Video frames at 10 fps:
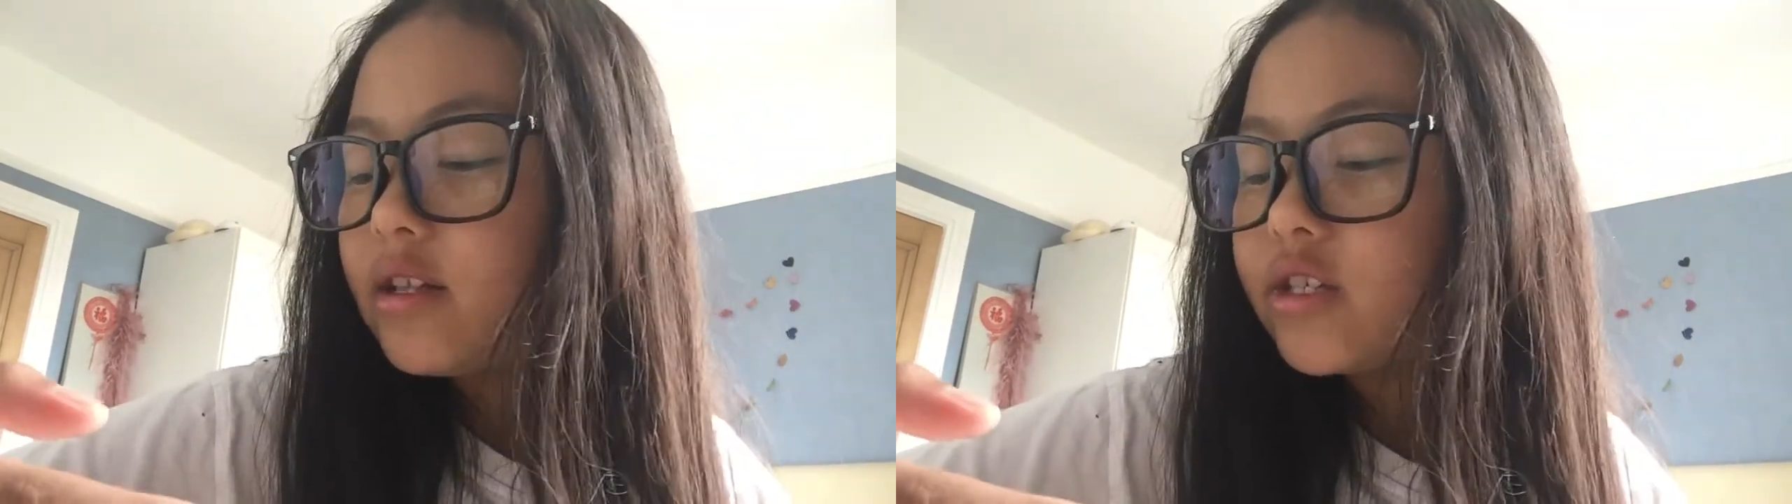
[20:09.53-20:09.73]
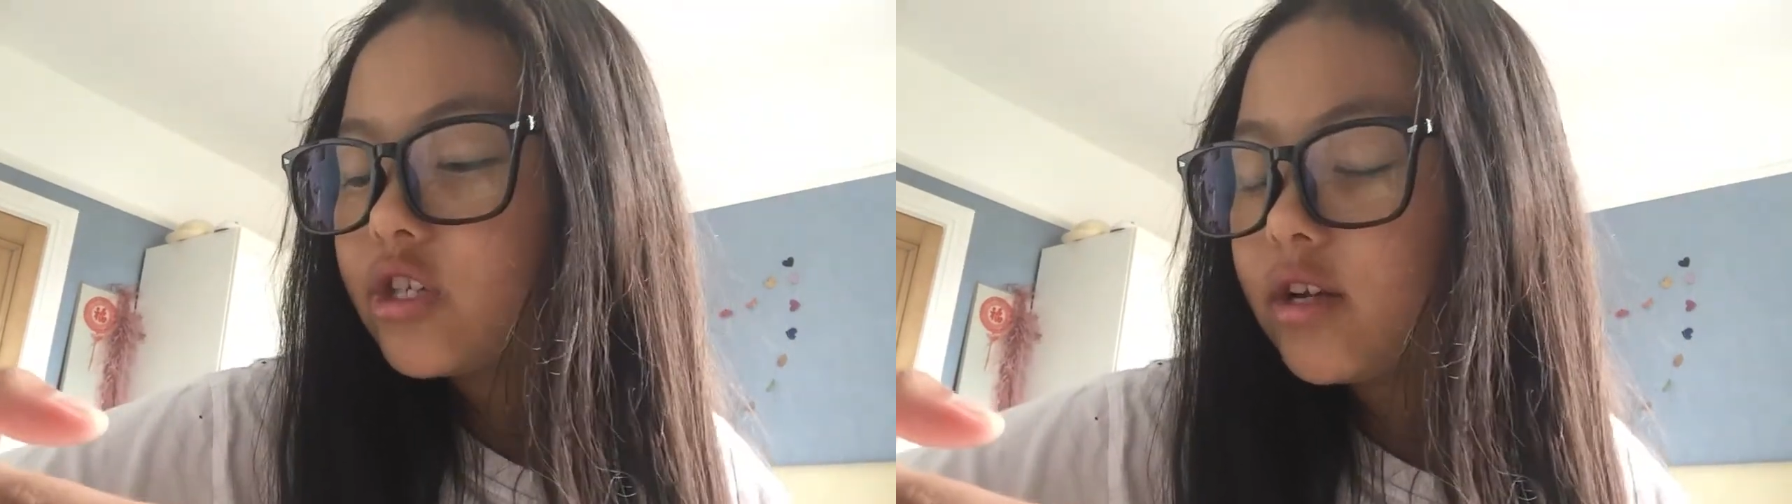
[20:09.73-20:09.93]

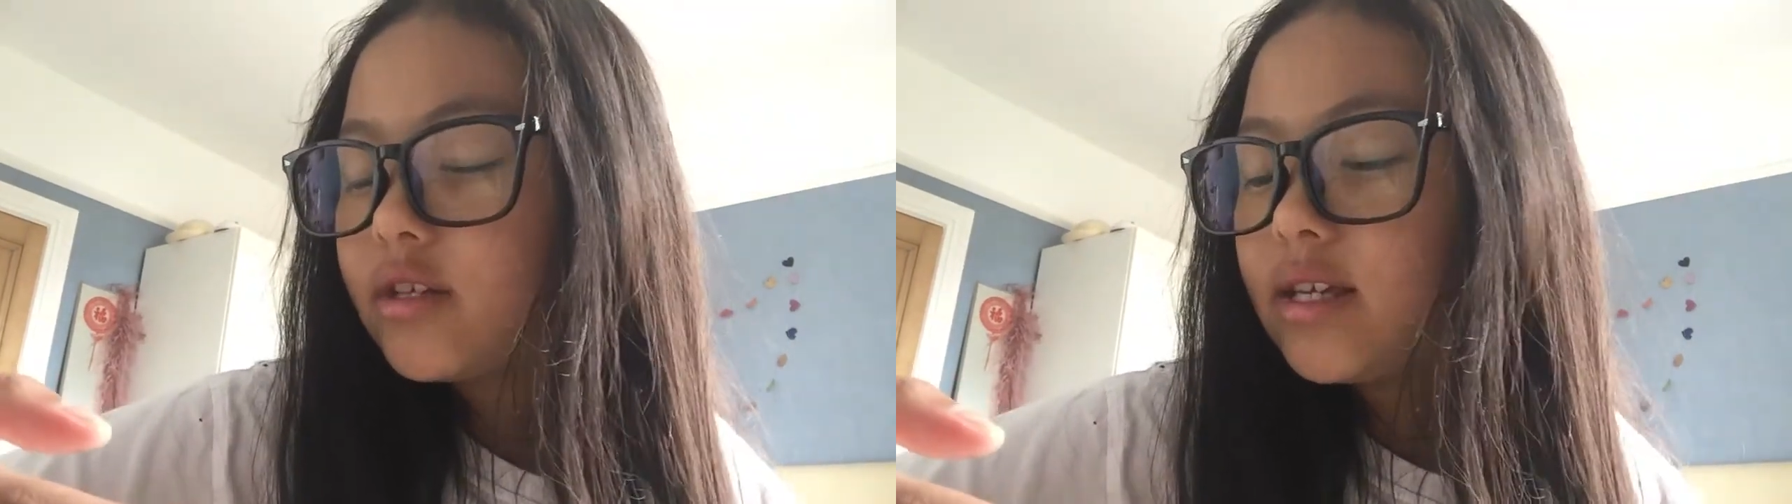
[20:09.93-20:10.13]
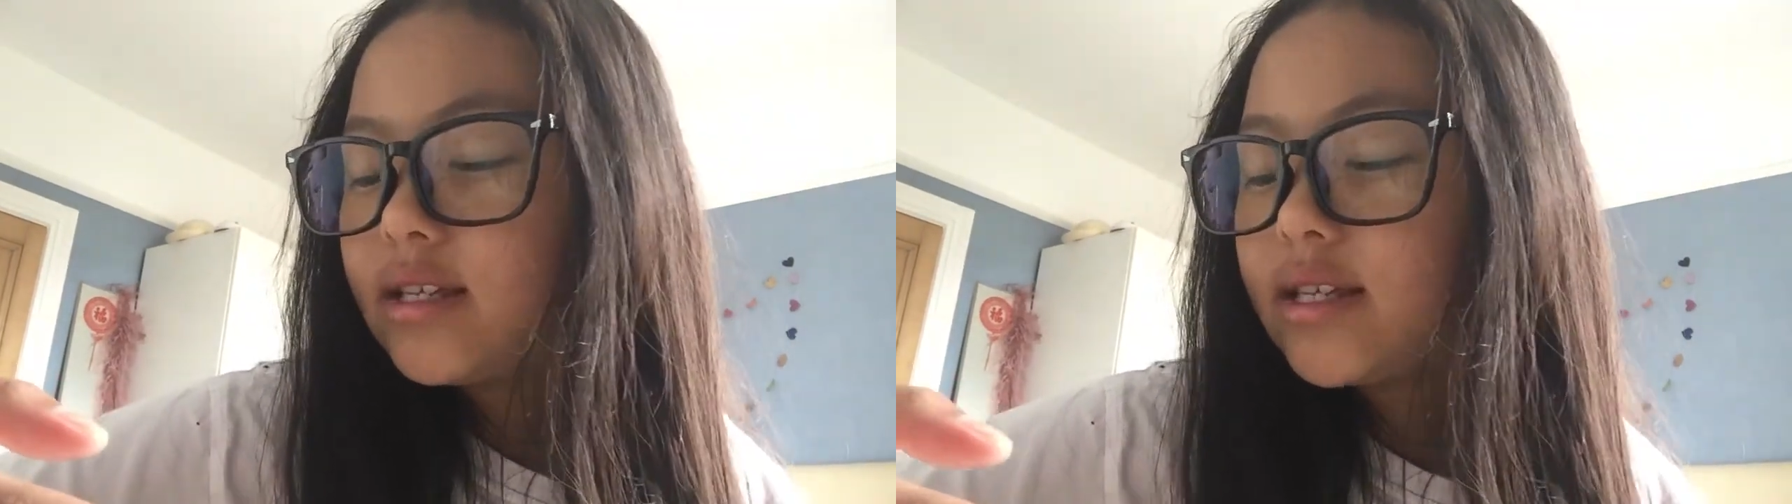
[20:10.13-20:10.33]

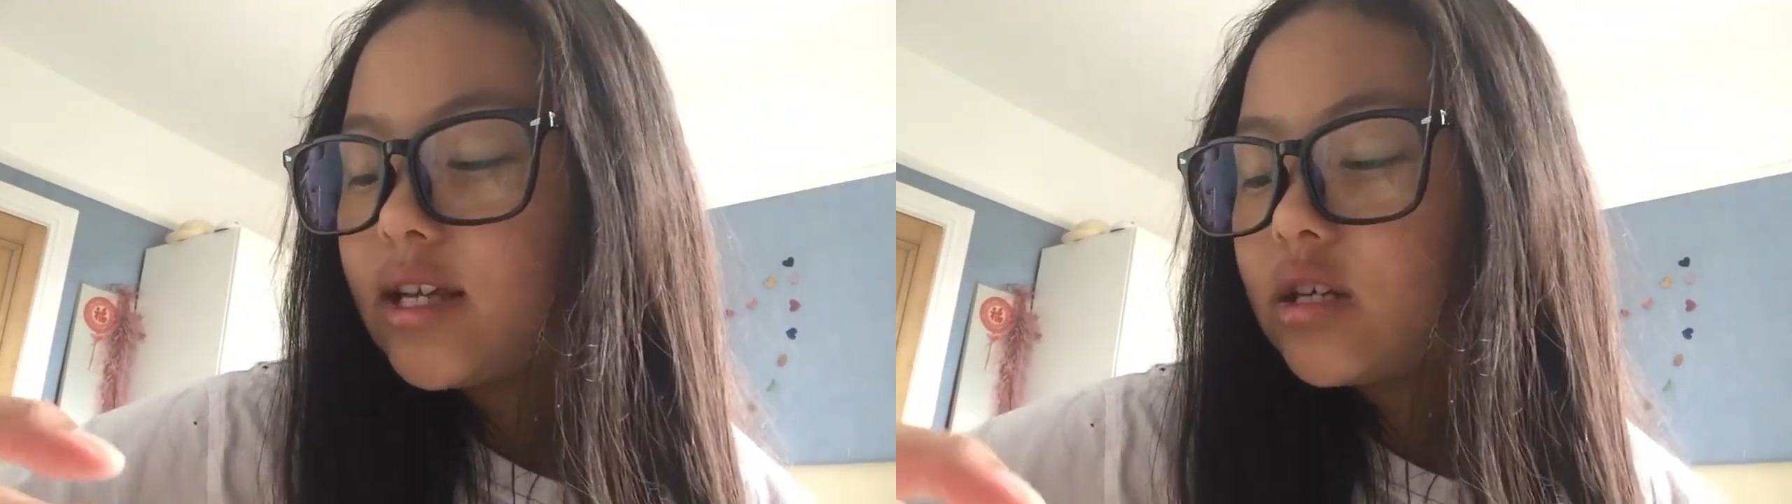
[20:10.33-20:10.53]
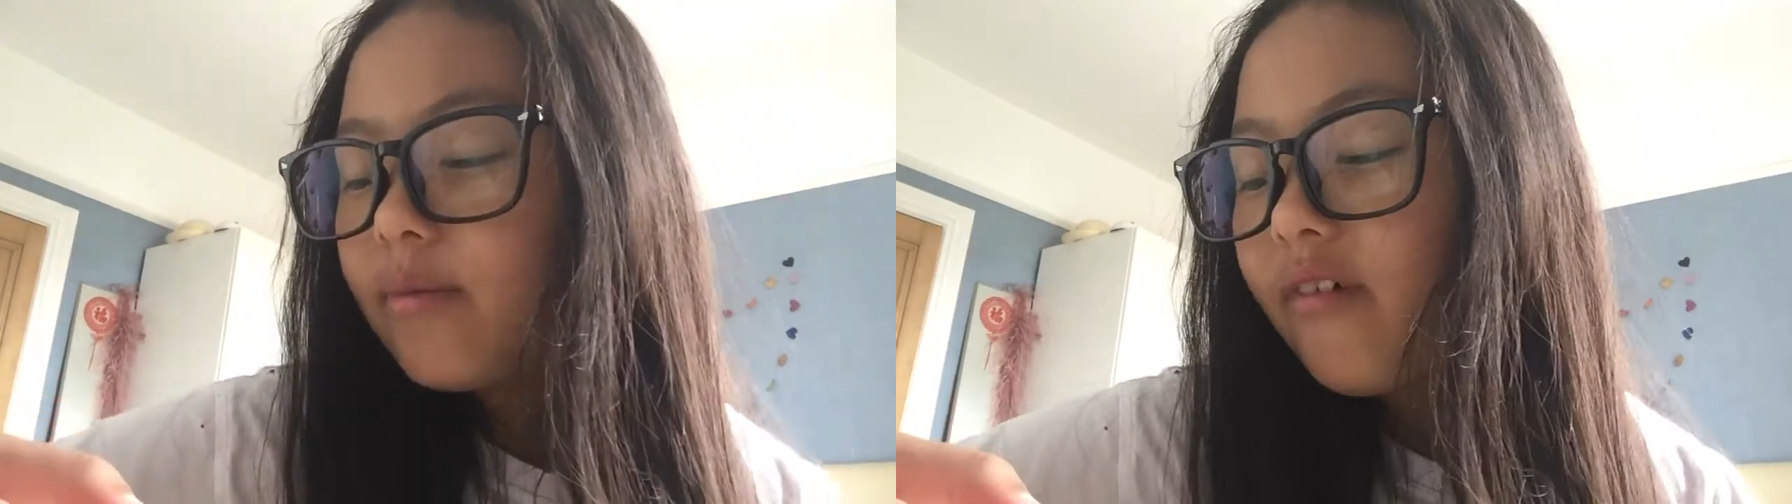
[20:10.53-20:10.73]
started eating
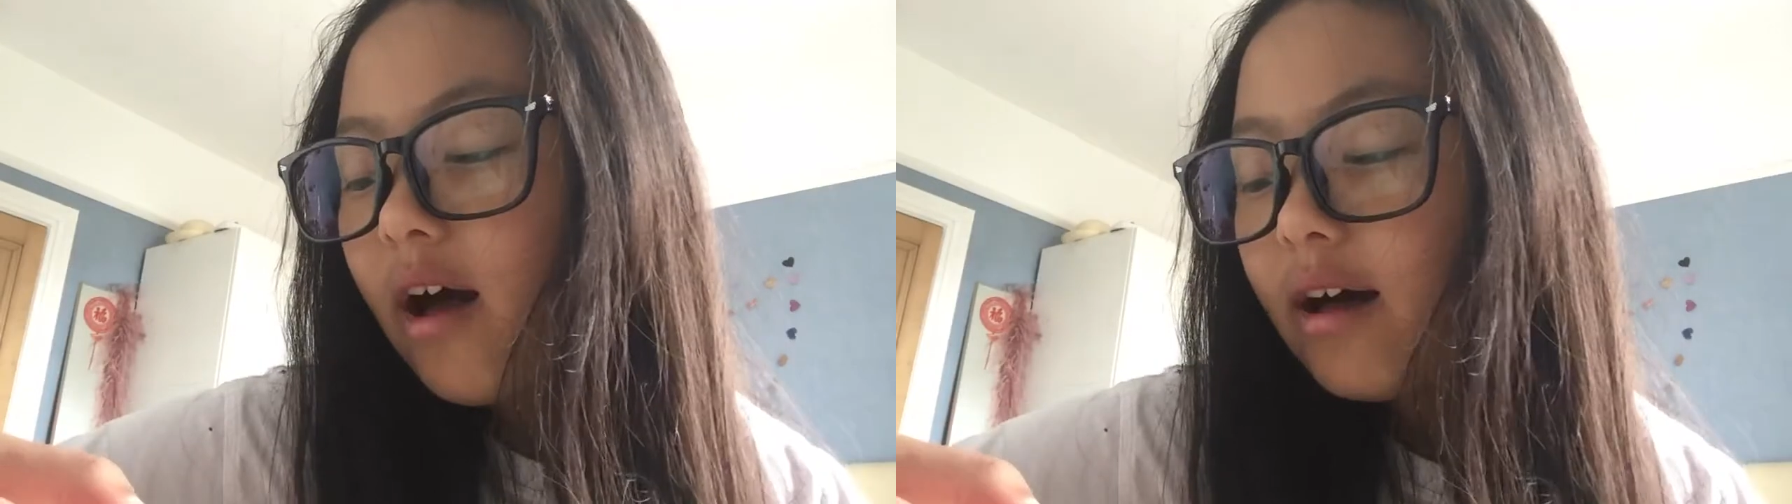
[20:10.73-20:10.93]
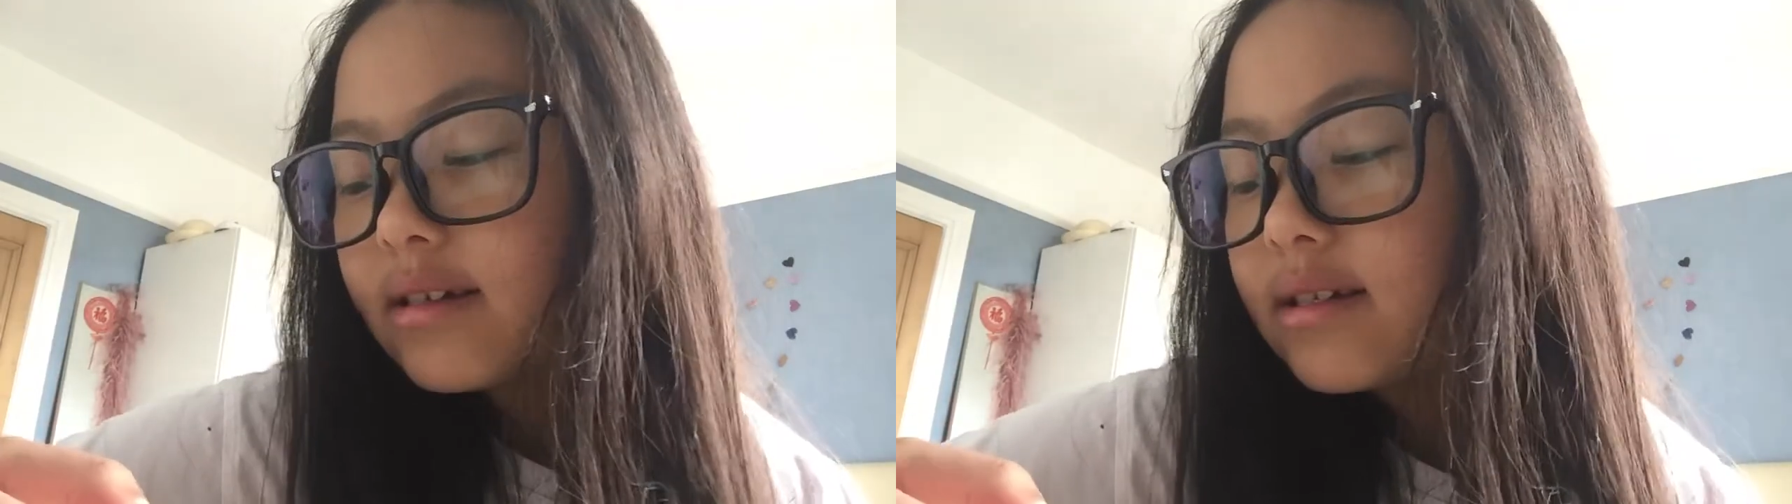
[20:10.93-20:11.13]
it up
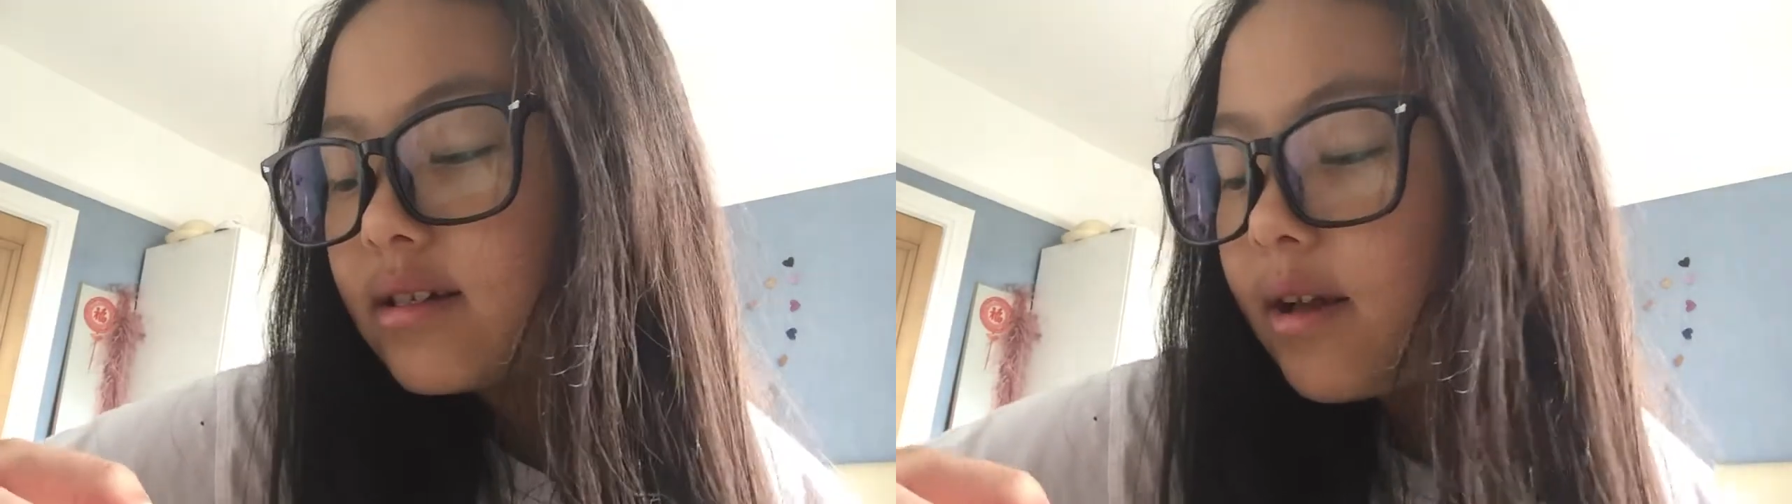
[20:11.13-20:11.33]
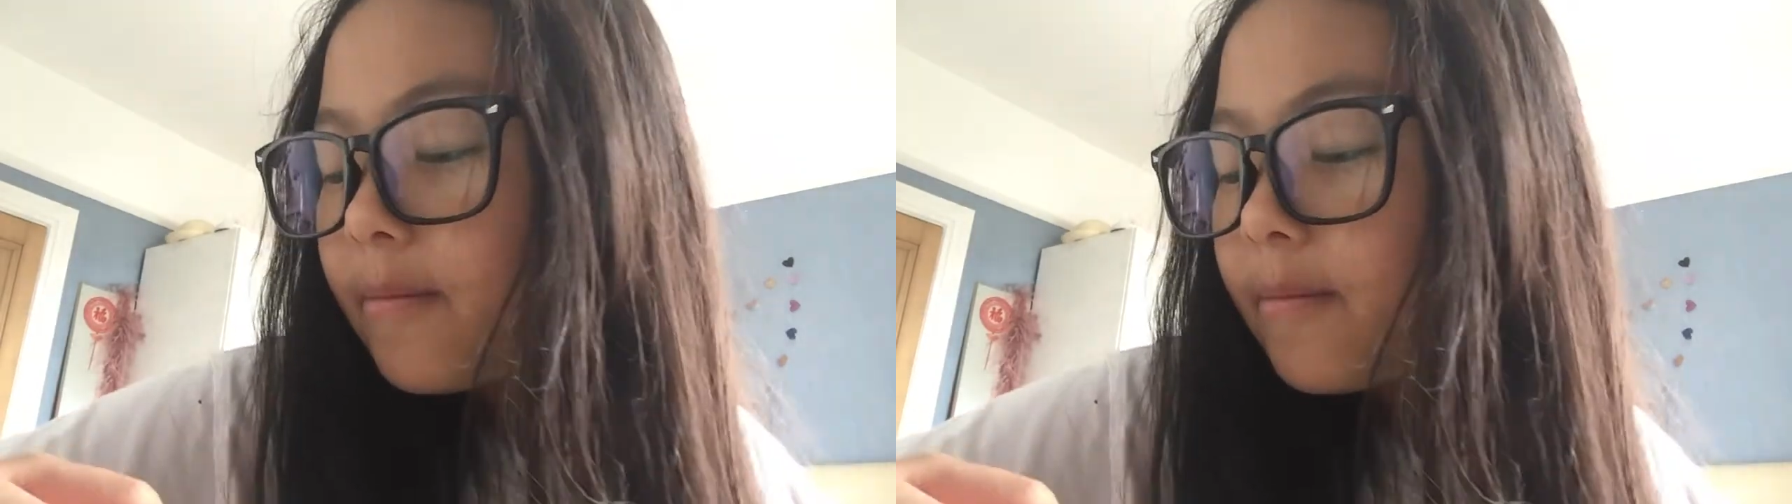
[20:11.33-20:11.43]
fast.